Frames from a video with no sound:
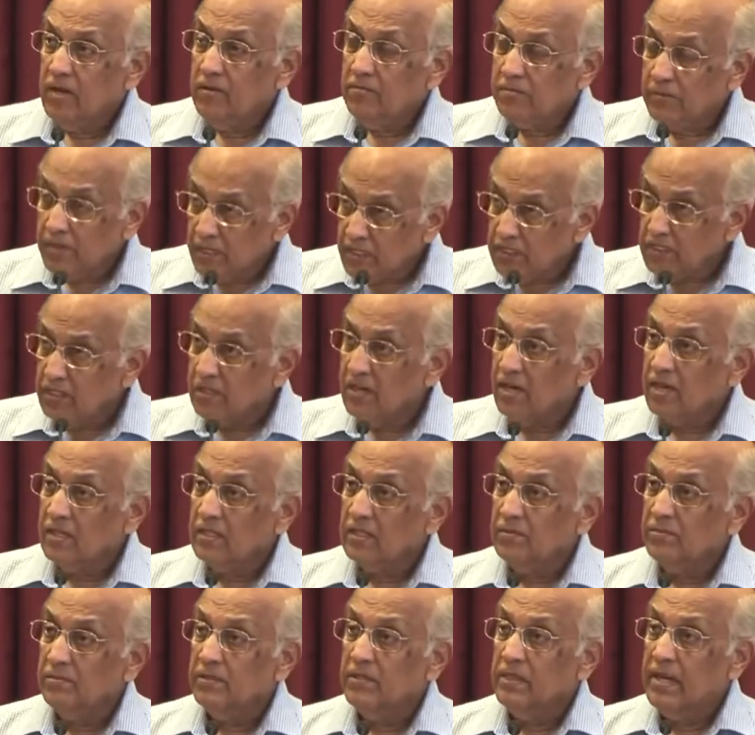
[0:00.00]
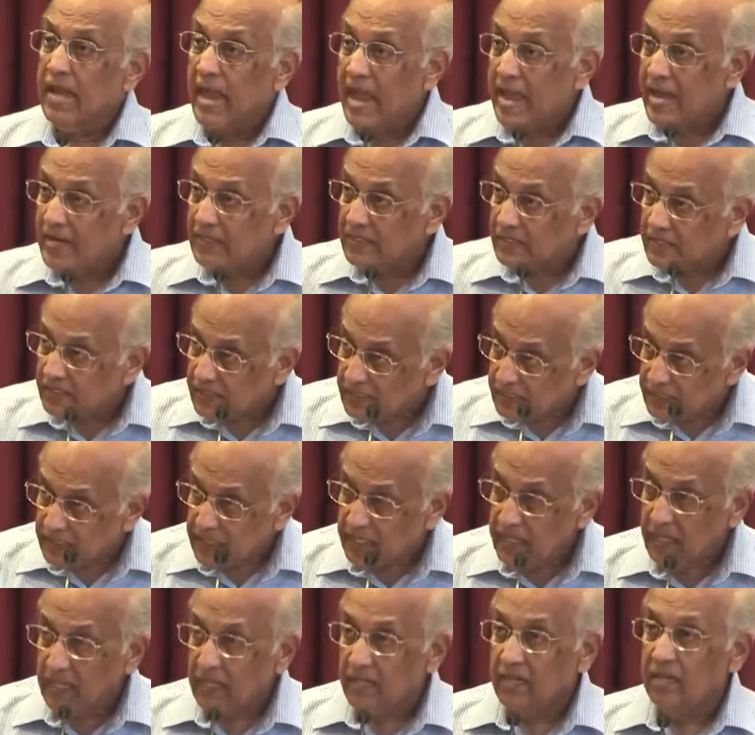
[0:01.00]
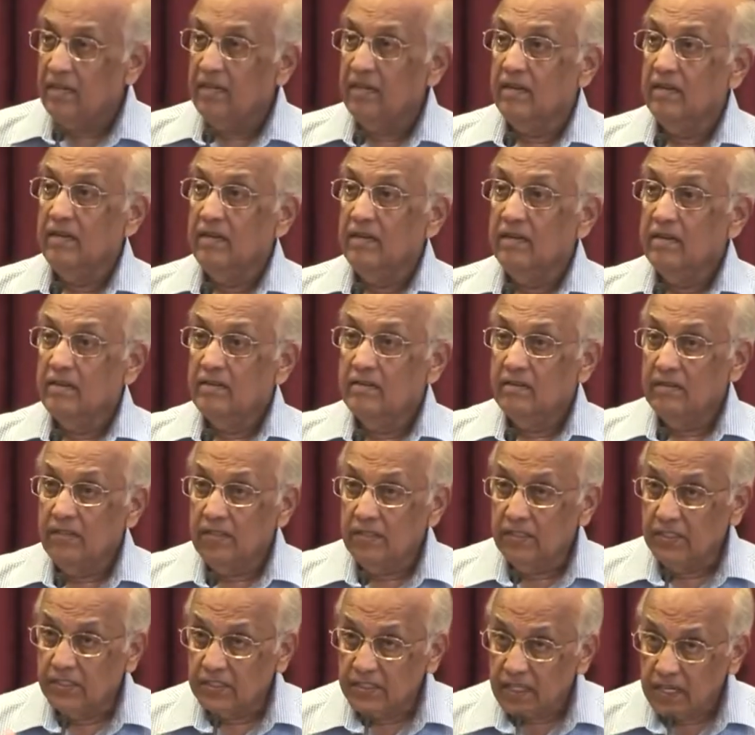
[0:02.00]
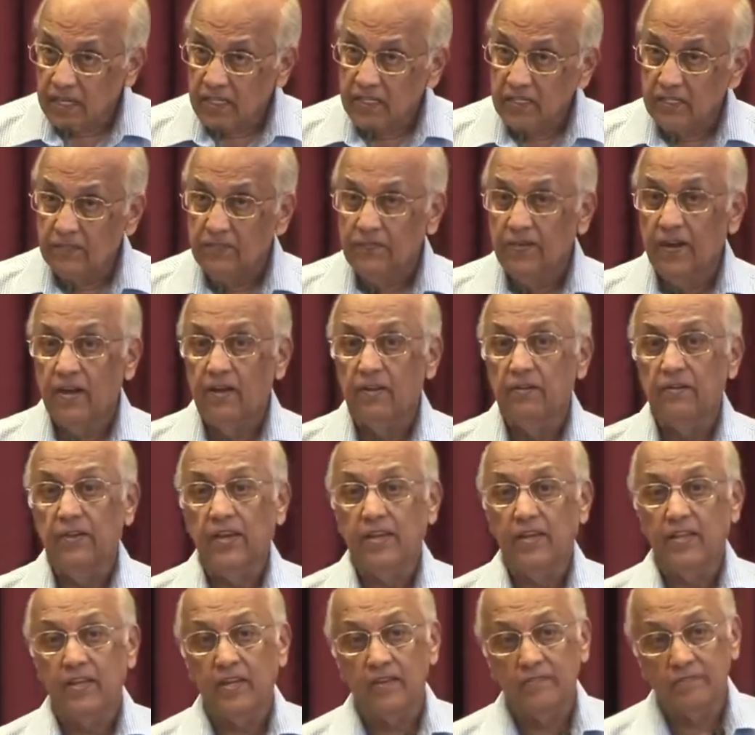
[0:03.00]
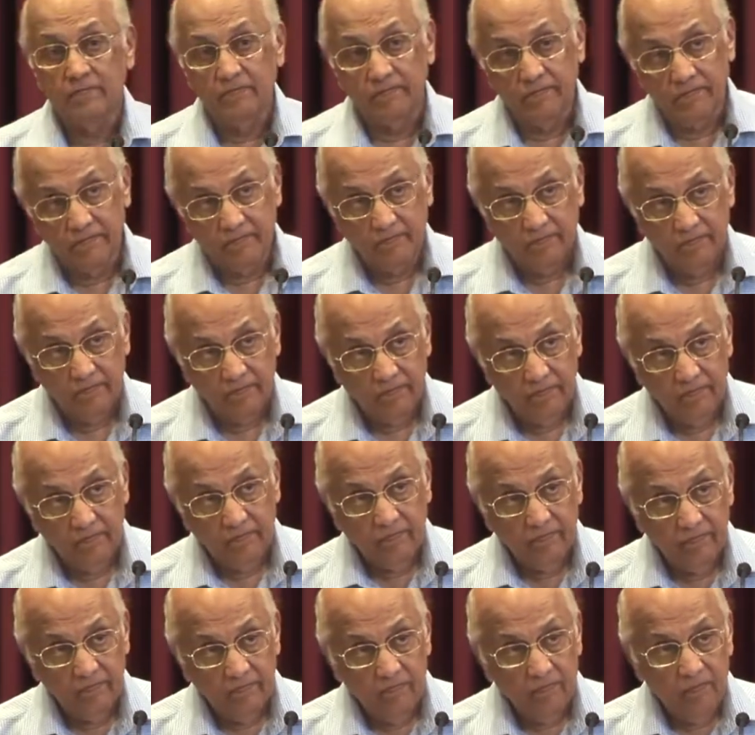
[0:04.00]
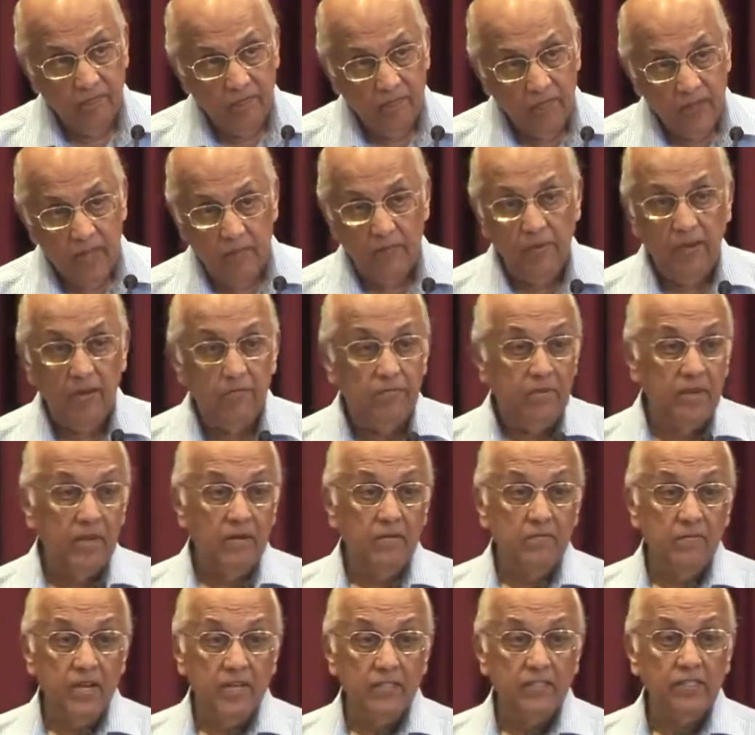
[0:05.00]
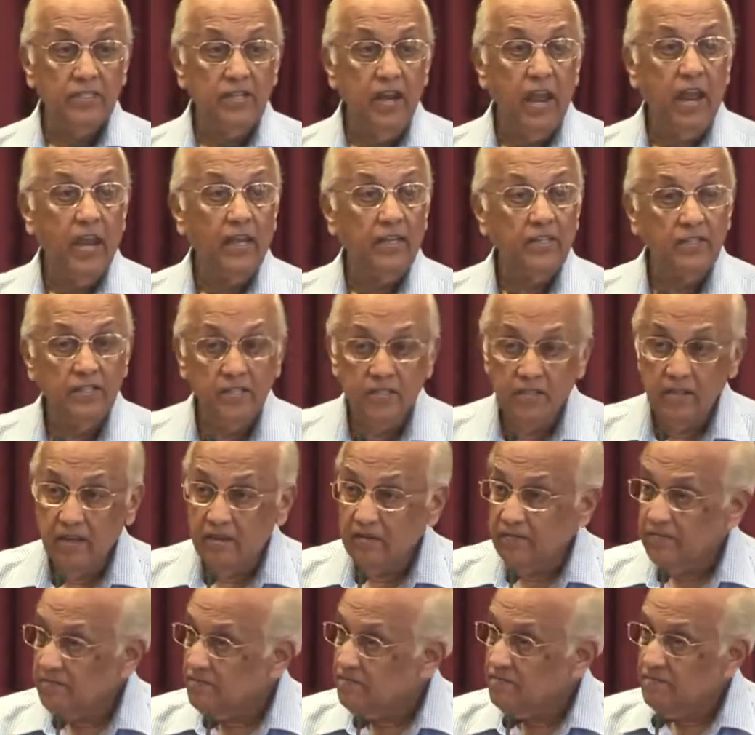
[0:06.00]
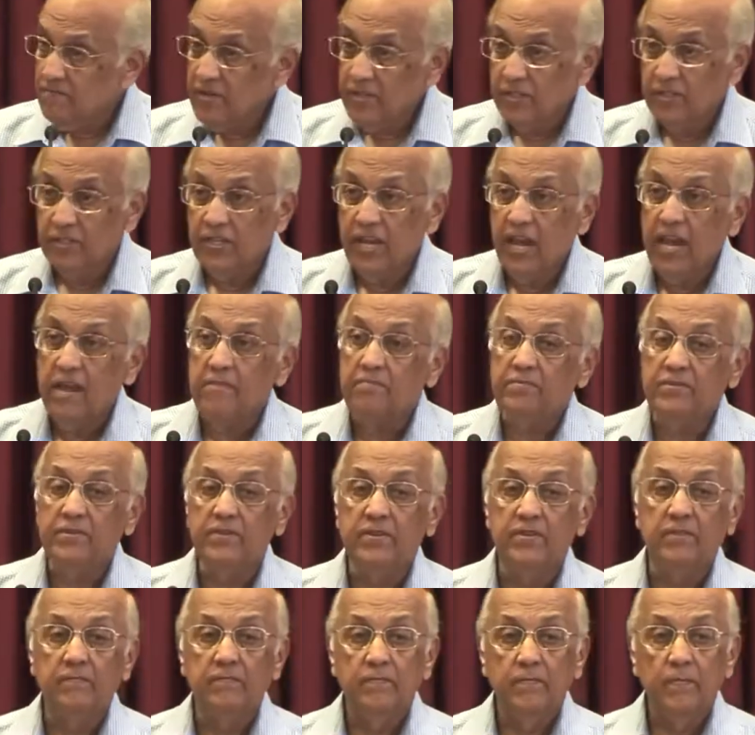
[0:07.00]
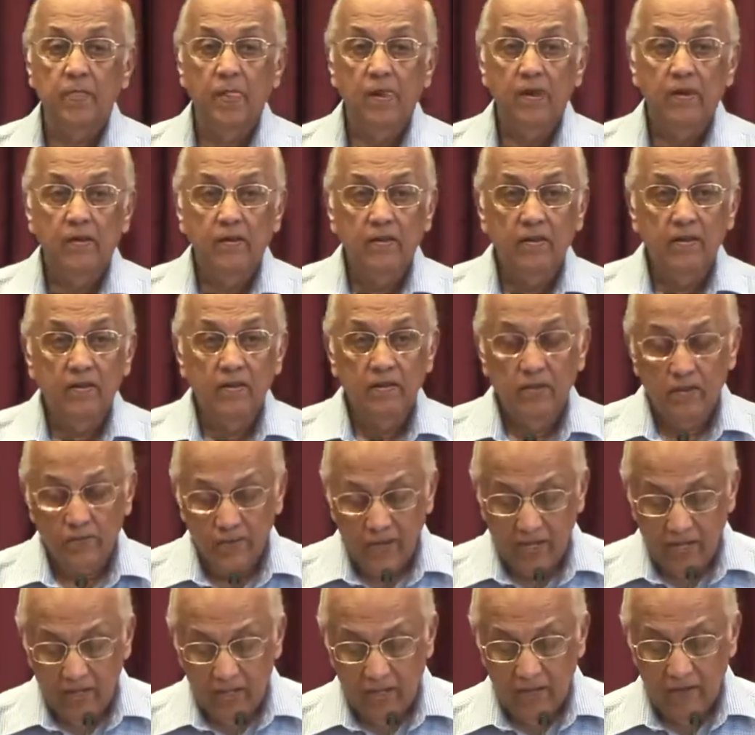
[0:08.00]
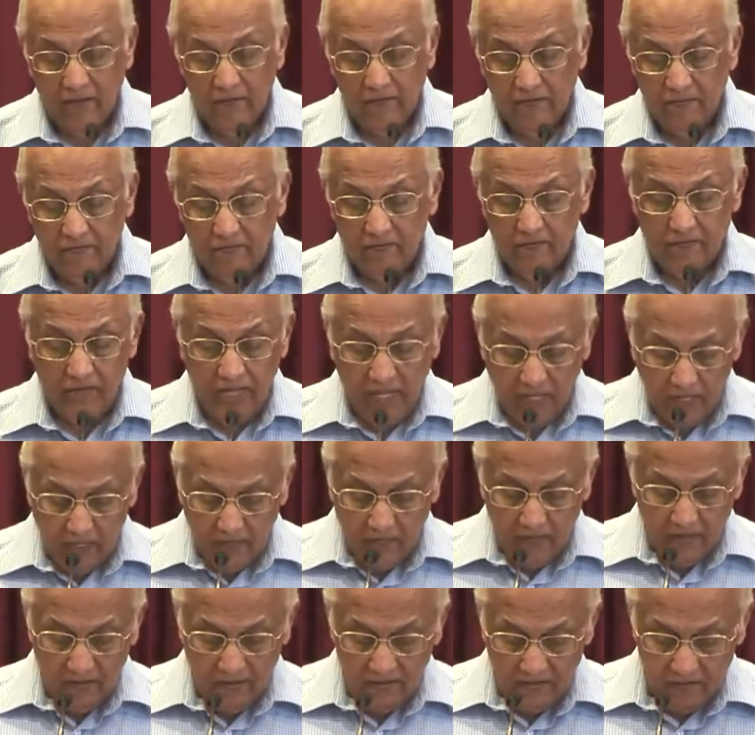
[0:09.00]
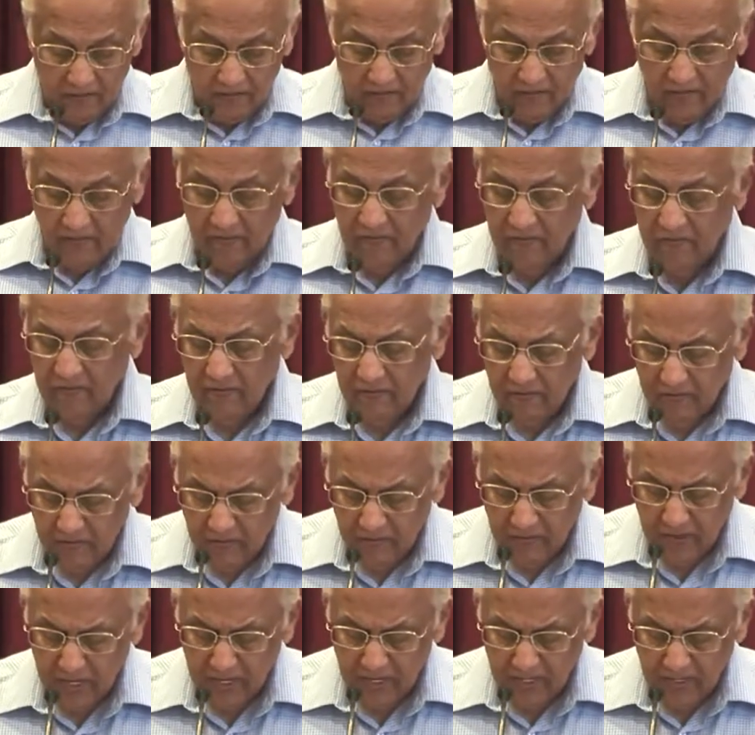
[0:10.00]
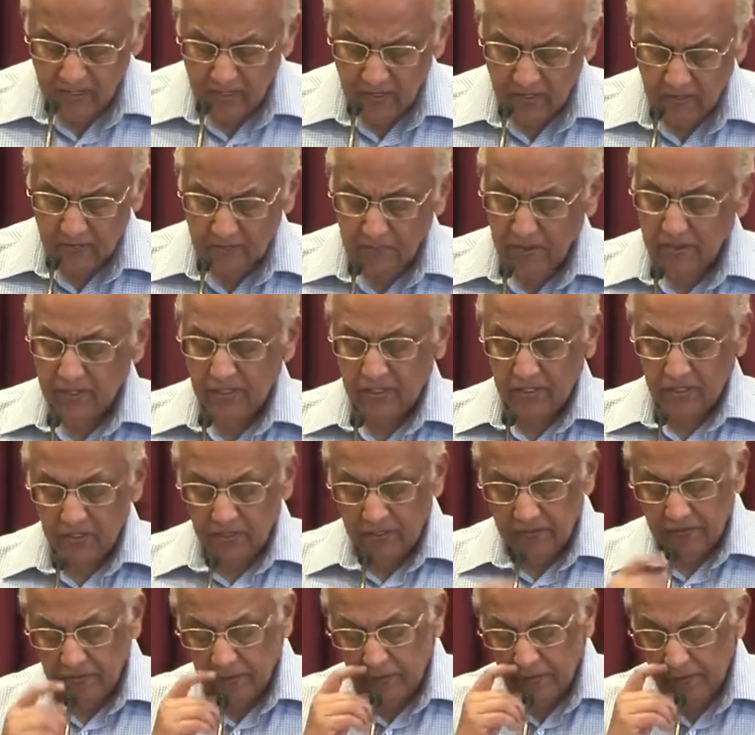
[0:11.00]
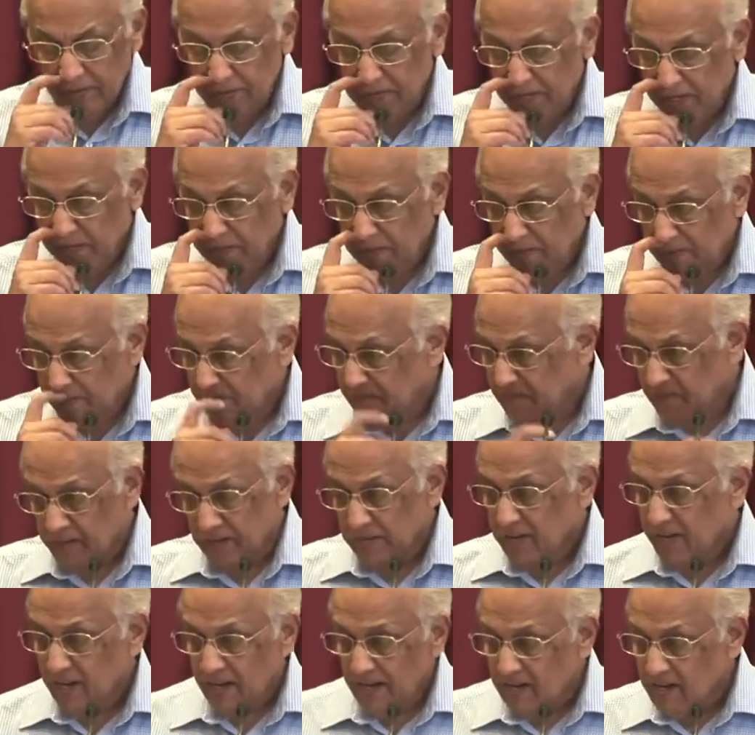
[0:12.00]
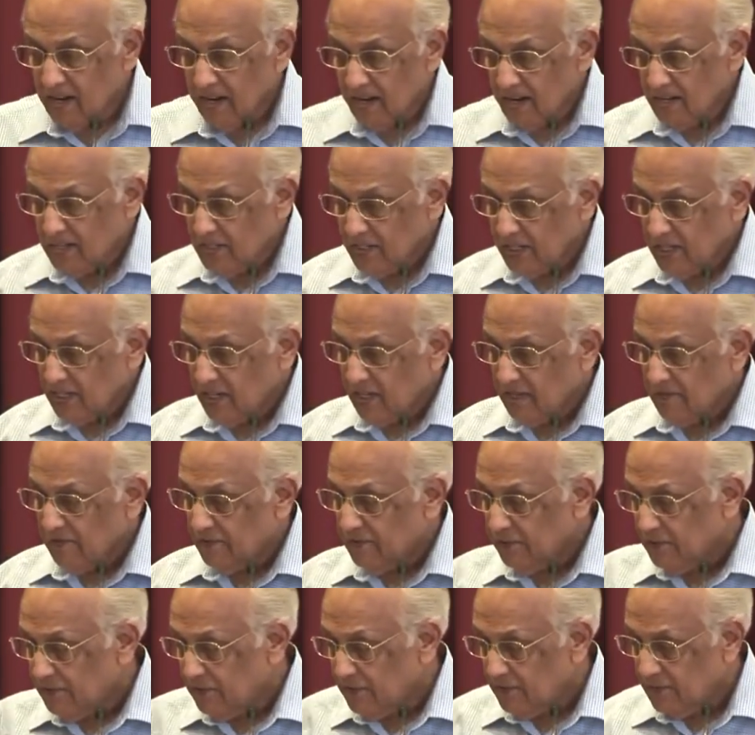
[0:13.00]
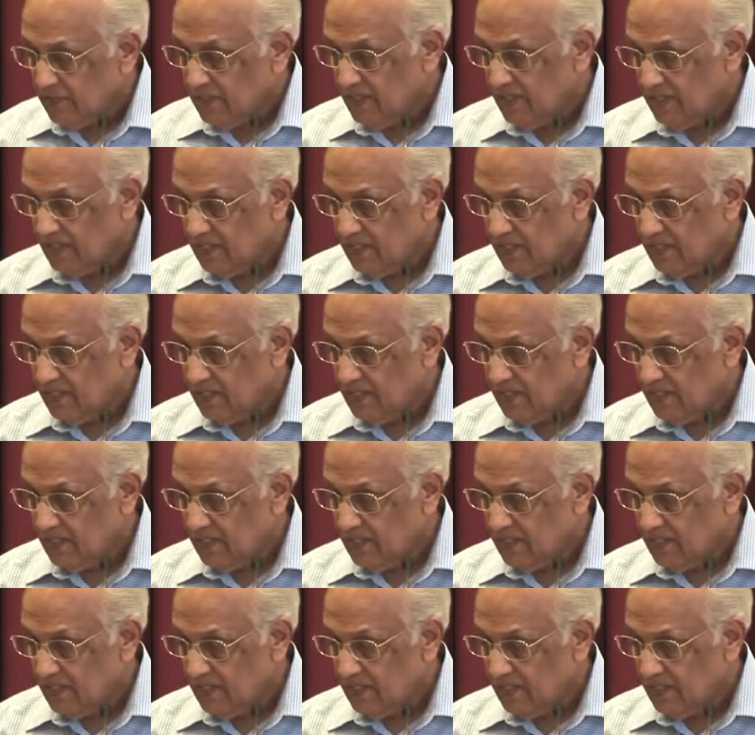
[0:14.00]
preached the gospel, and seen these signs following them. They've been bitten by snakes and they've escaped. When they've eaten, well, not poisonous food, but very unhygienic food